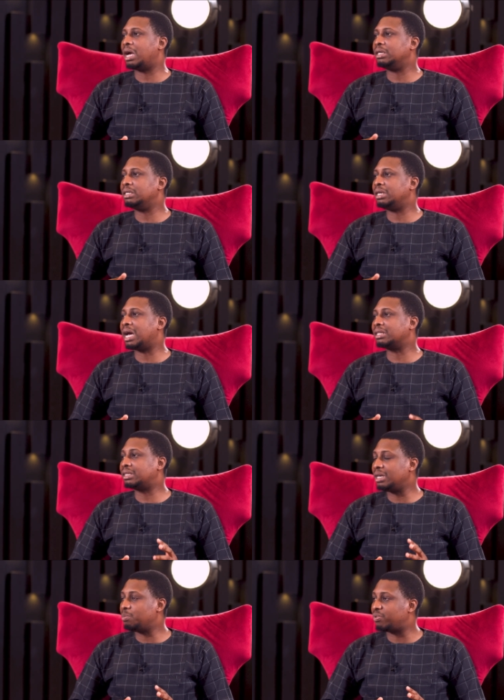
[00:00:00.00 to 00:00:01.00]
And there
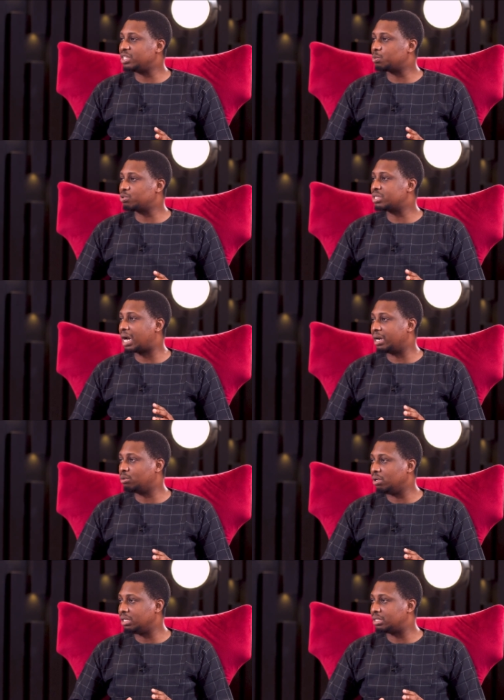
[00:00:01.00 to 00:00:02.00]
are three principles that
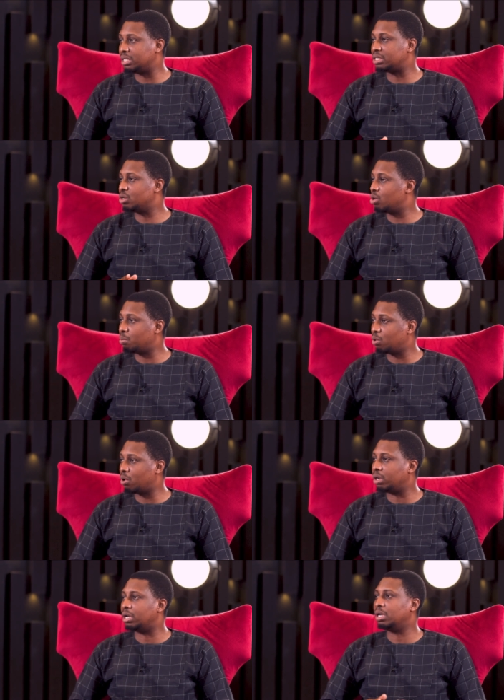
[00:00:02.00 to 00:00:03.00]
regulate it. Number
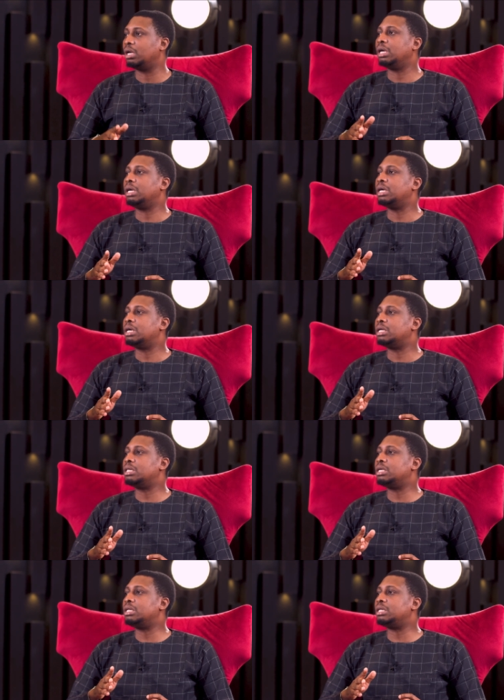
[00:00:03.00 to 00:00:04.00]
one,
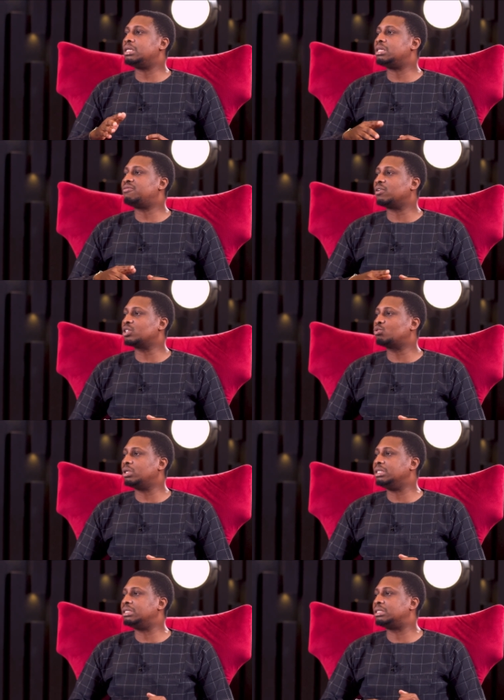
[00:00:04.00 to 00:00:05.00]
the first
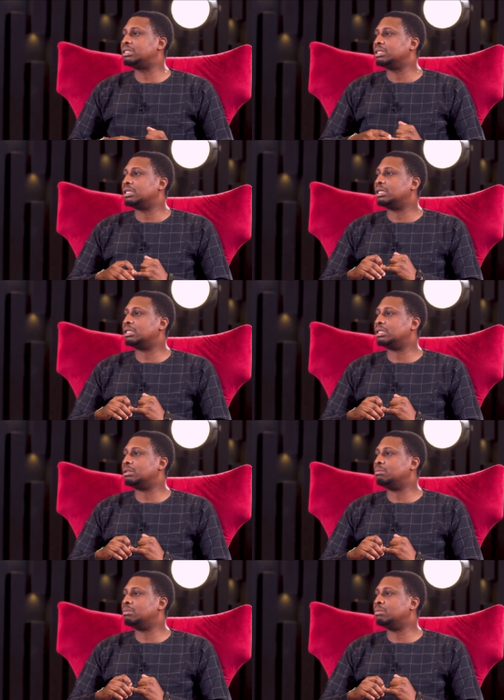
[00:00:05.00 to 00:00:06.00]
one is
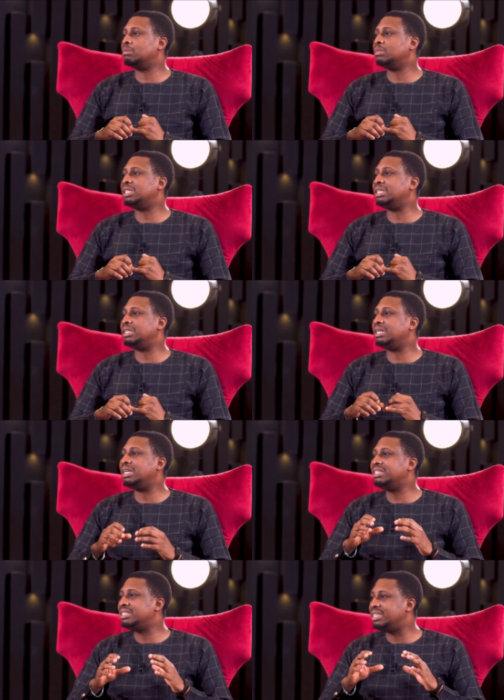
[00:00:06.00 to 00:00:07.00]

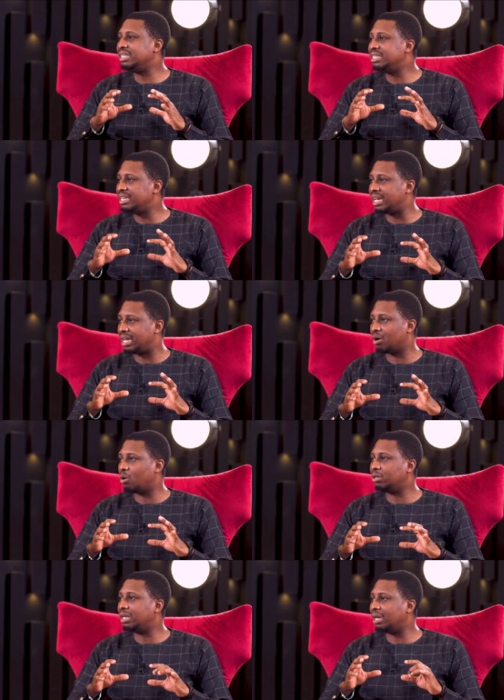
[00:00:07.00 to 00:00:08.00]
the year
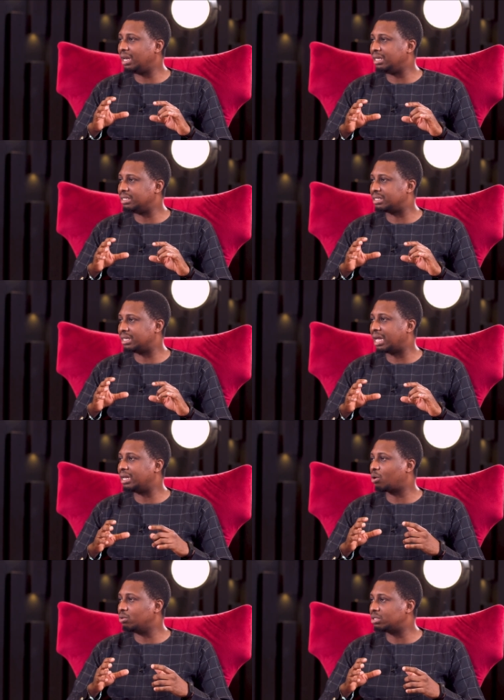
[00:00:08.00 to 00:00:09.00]
or the length
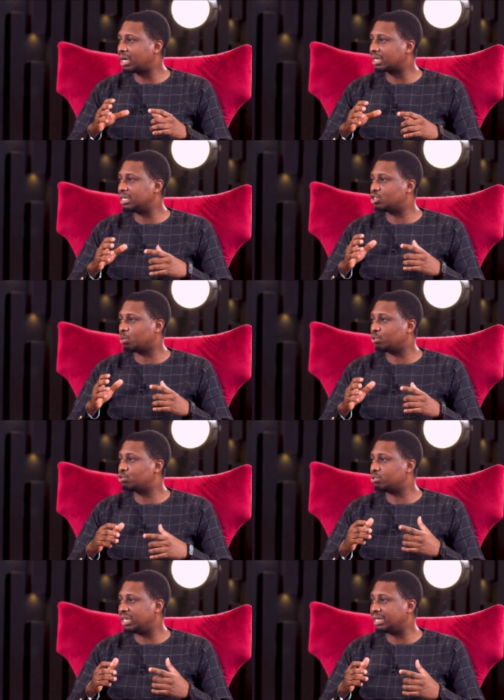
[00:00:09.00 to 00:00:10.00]
that the contract is
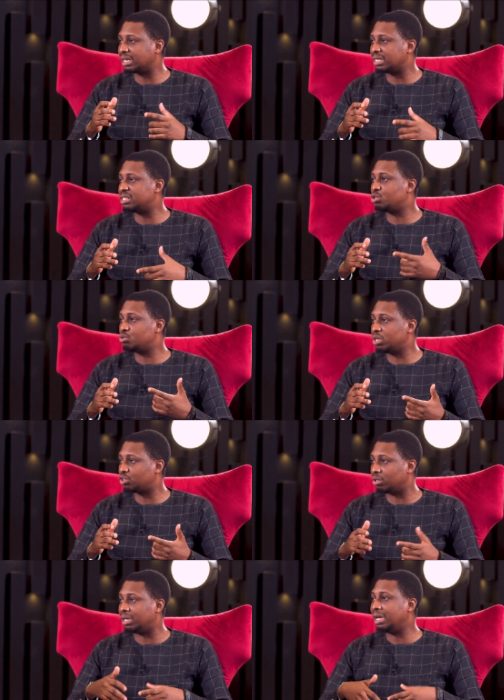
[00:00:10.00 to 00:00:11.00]
supposed to take, that is the
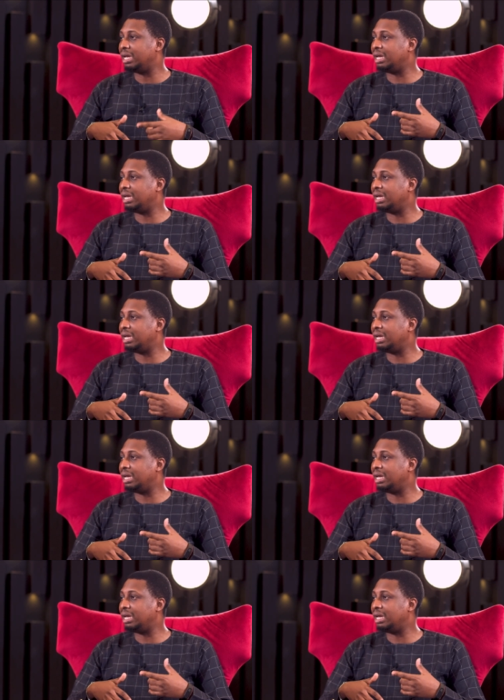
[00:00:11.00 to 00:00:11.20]
duration.